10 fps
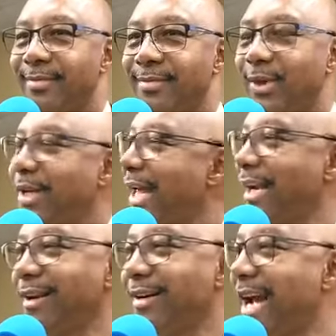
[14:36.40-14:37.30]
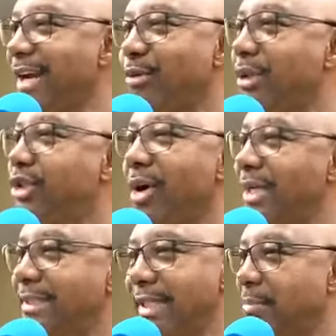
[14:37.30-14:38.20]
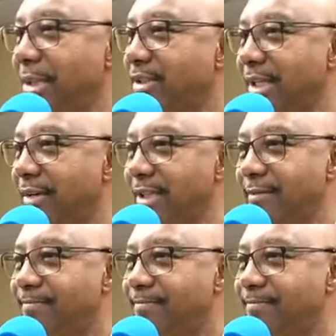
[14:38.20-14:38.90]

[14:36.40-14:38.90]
You got to learn how to rejoice in the midst of it.